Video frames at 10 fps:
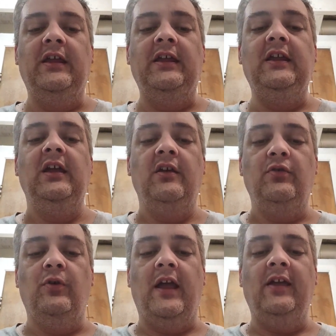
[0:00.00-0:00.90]
He
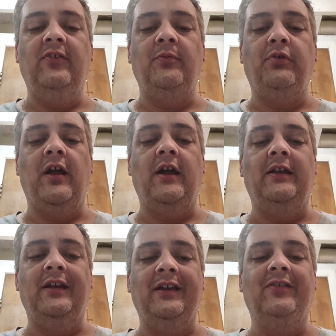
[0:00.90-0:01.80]
who has the
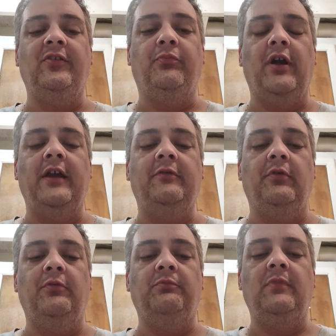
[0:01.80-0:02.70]
bride is the
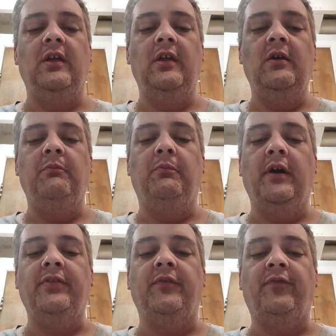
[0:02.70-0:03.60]
bridegroom.
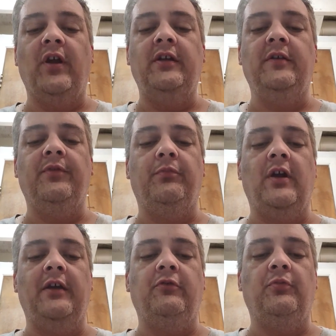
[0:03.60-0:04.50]
But the friend of the
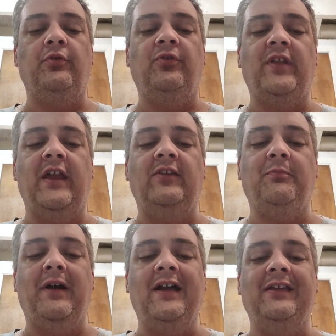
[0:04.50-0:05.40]
bridegroom who
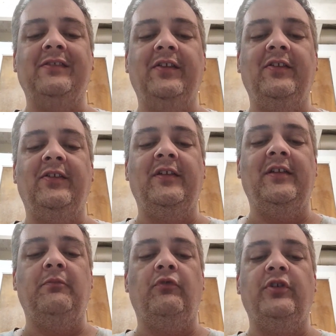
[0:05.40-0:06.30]
stands by and listens to
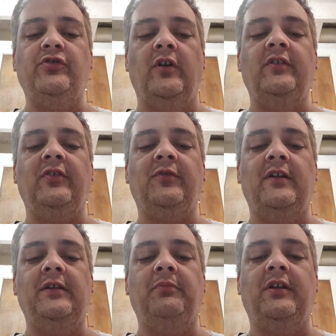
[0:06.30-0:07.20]
him rejoices
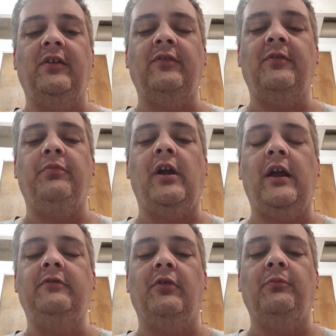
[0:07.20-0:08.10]
greatly because of the
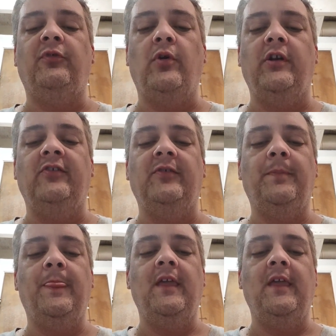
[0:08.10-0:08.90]
bridegroom's voice.